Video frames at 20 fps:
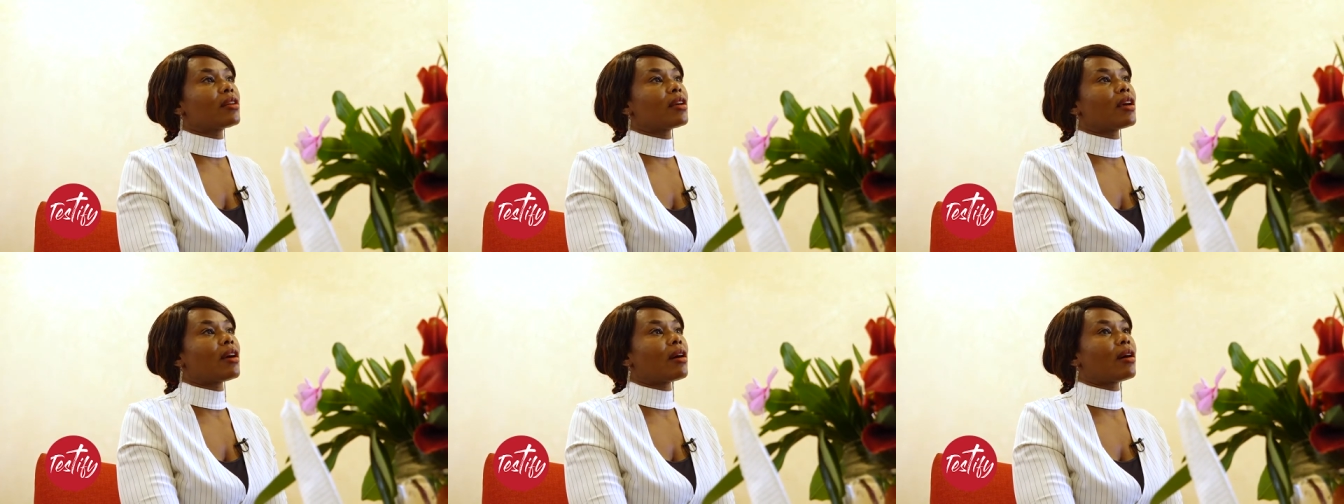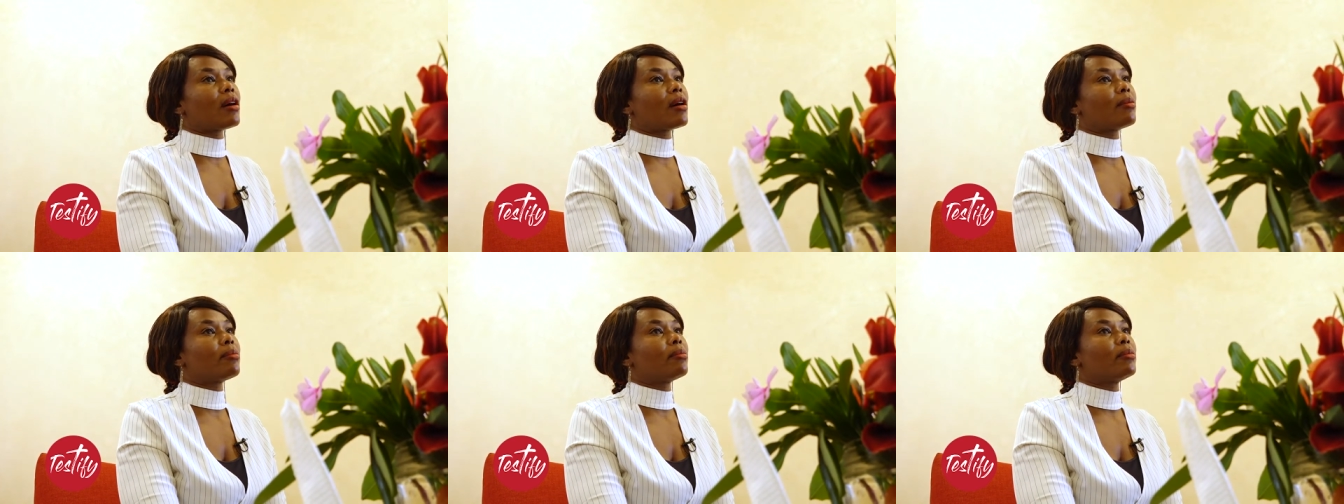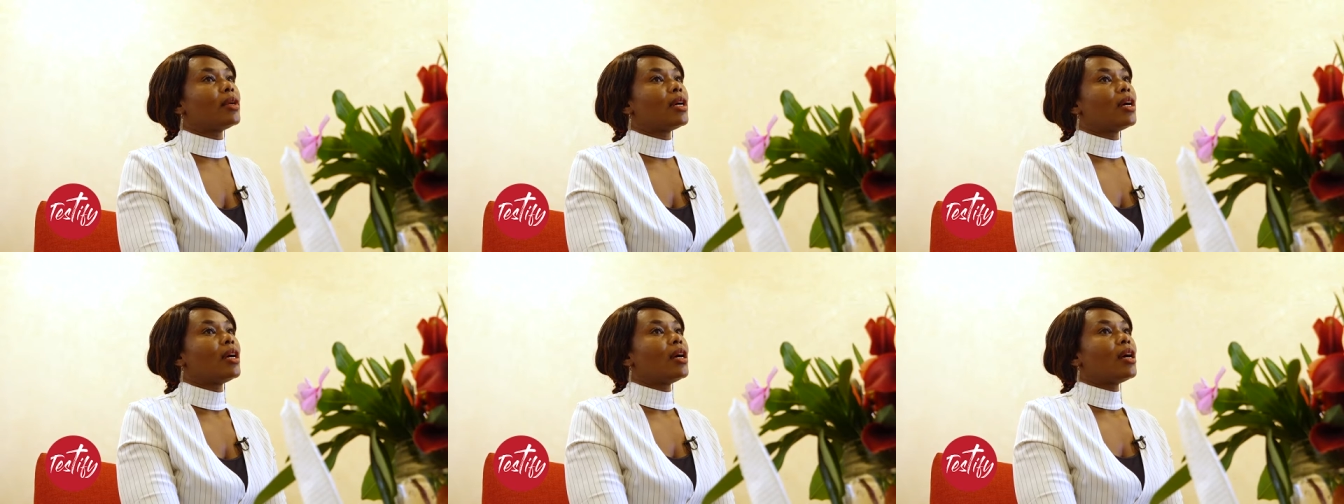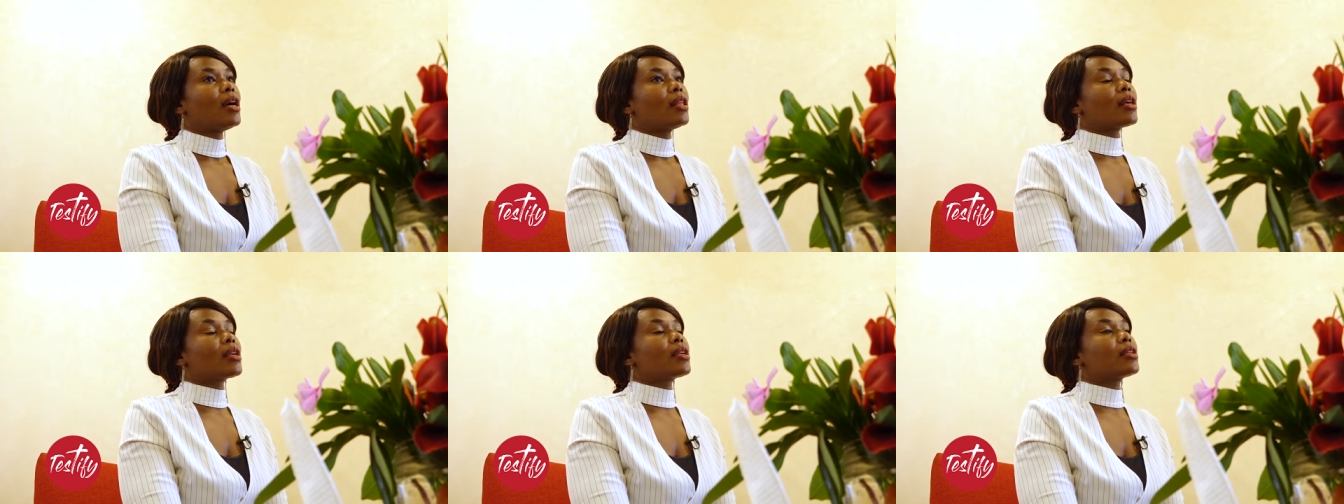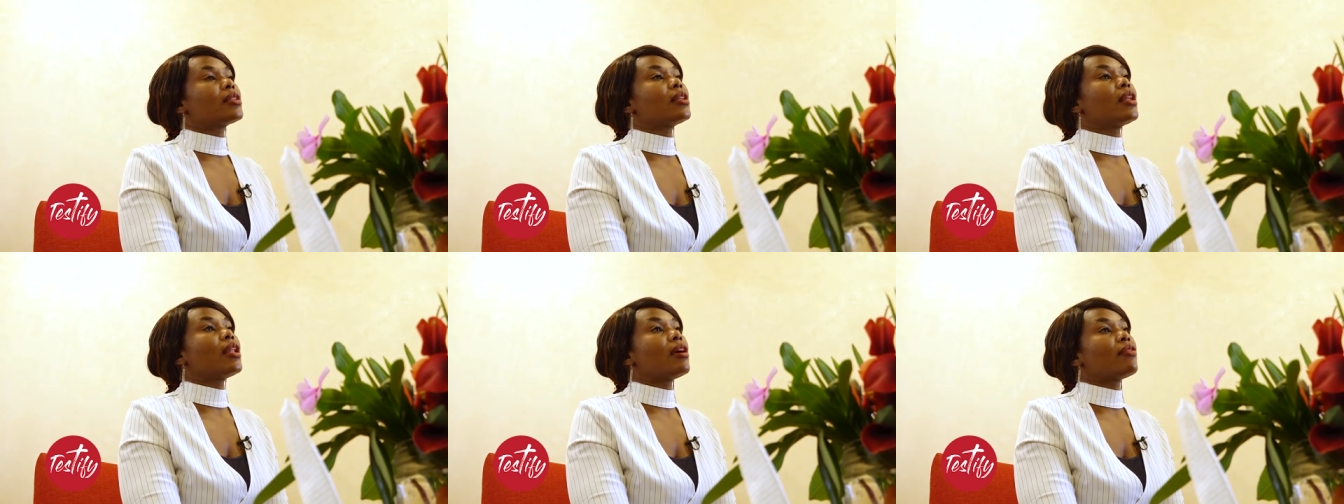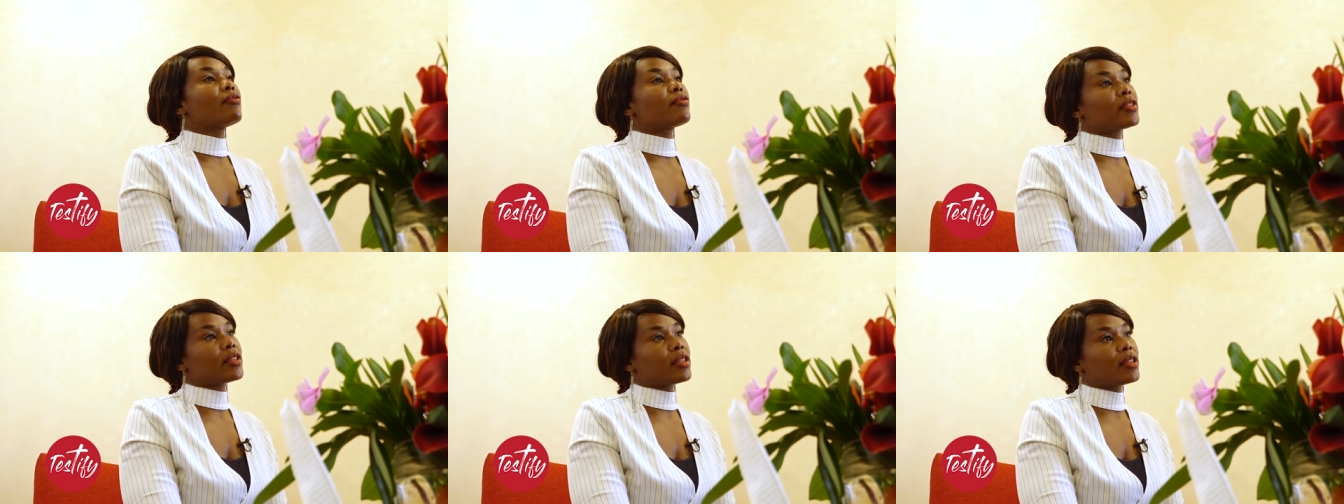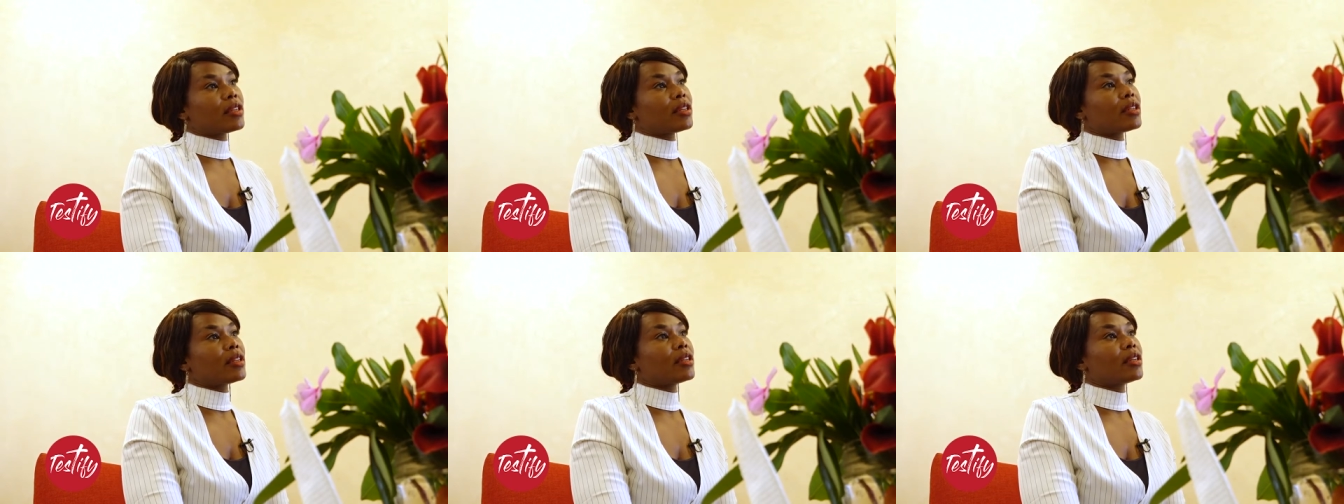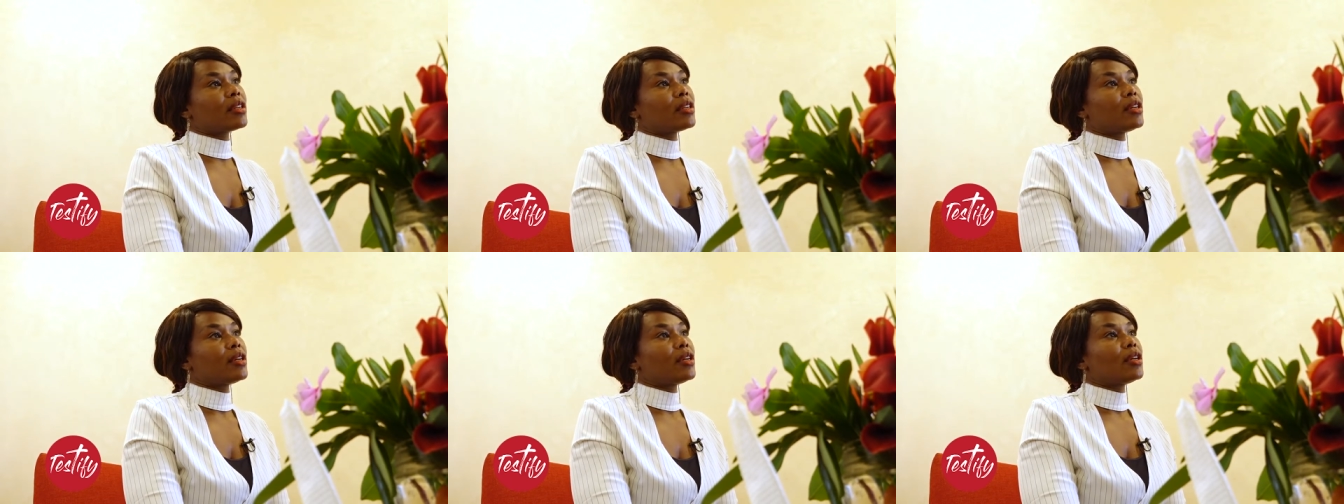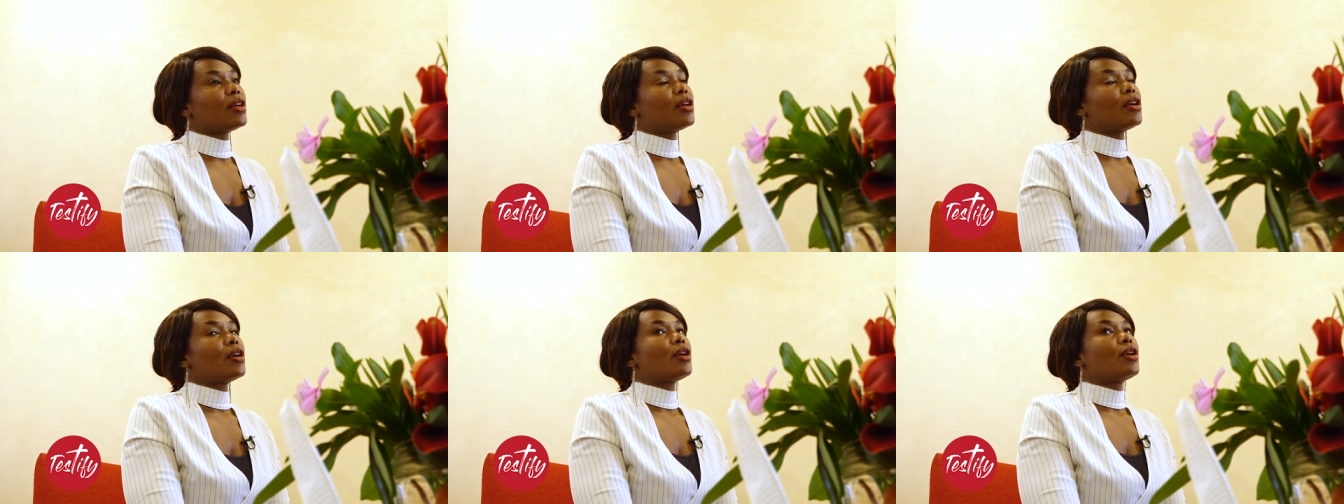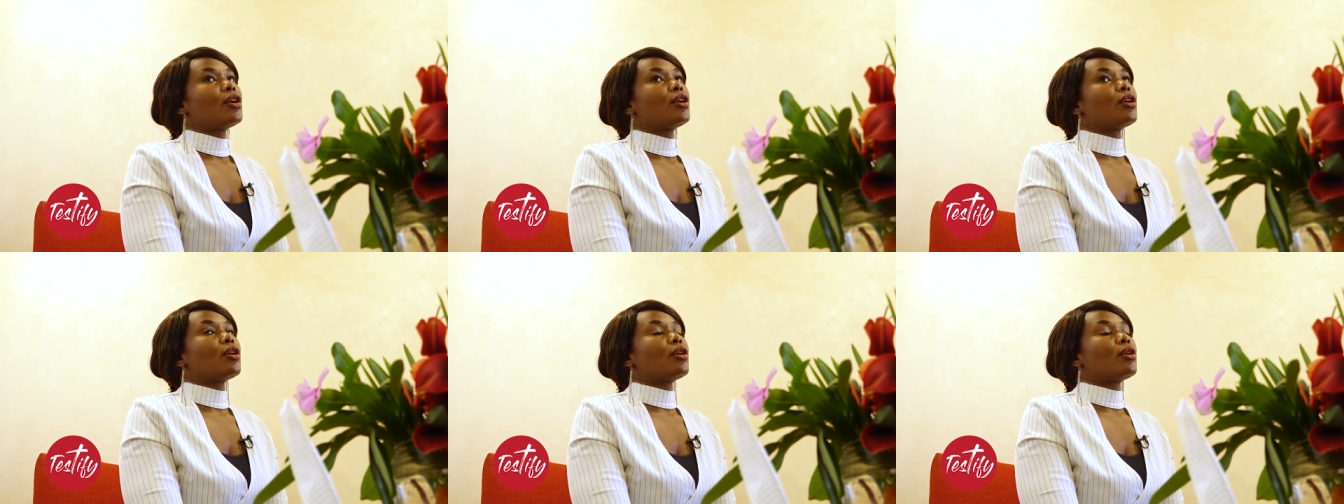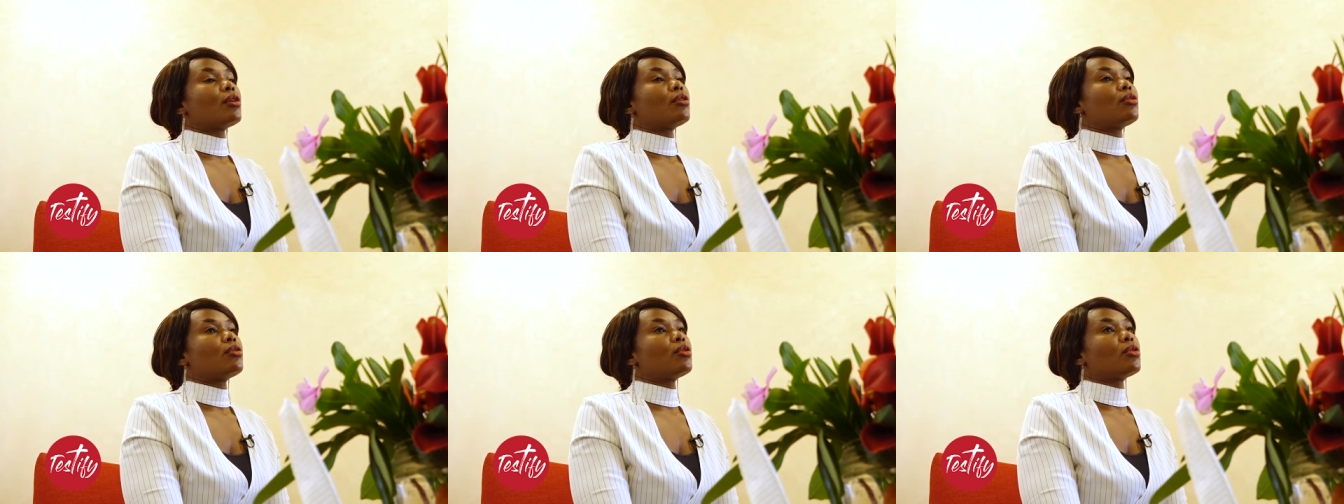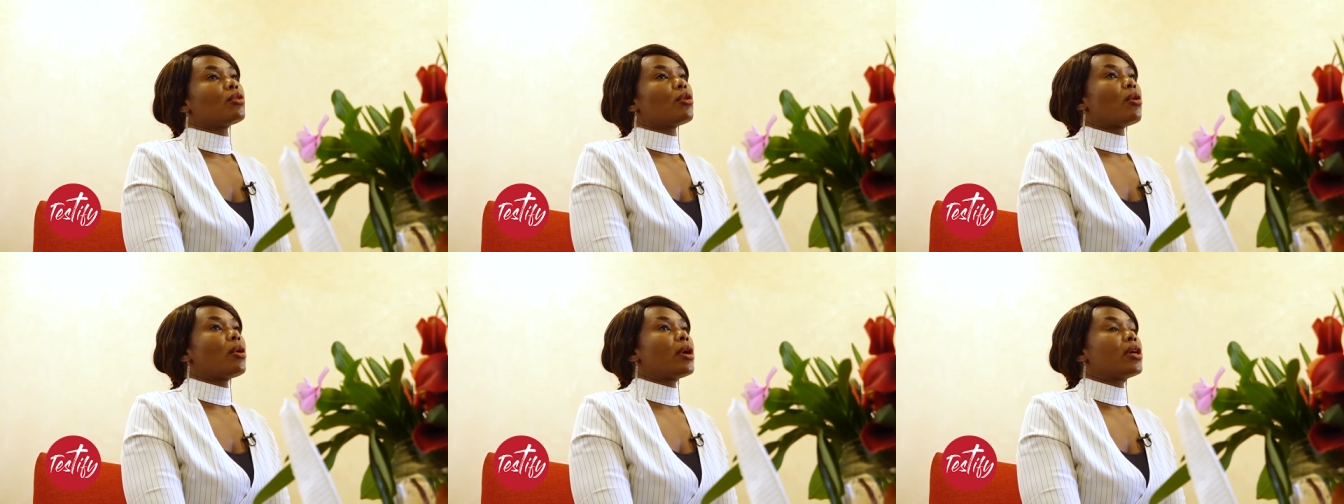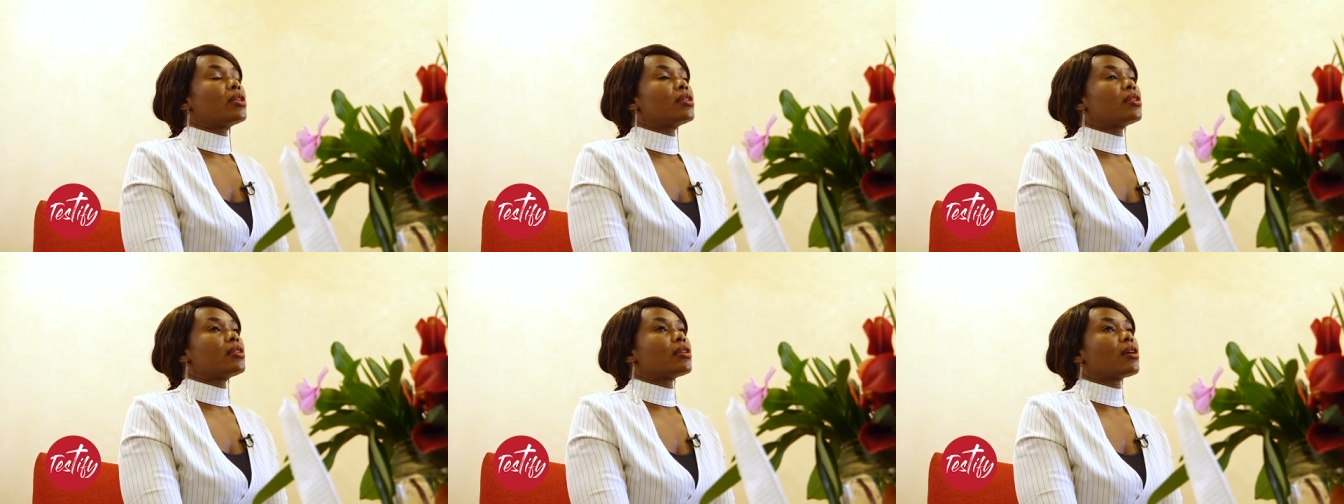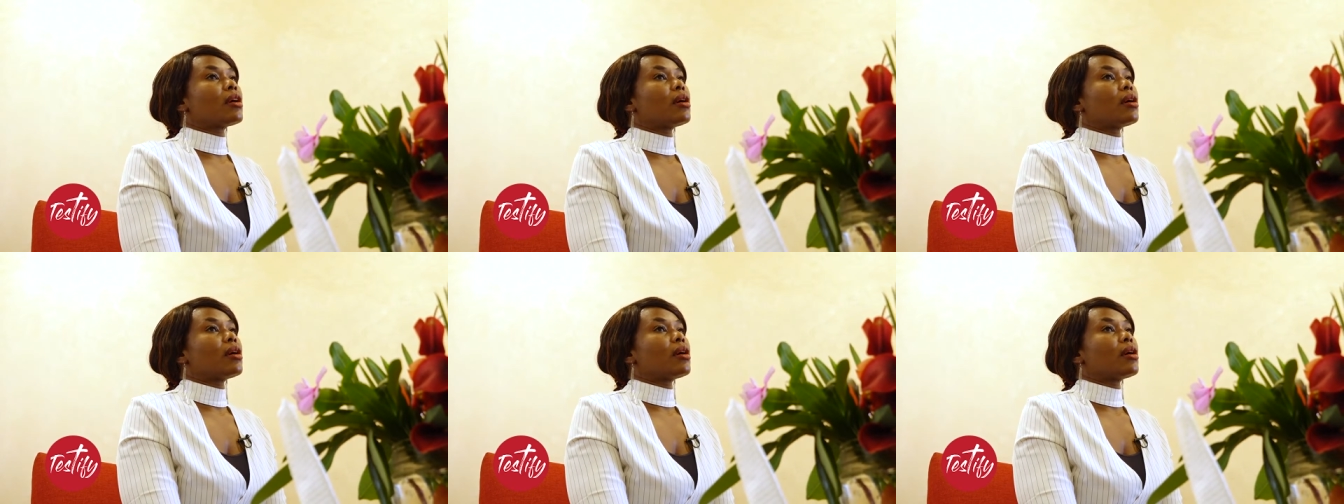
that is left, you know, and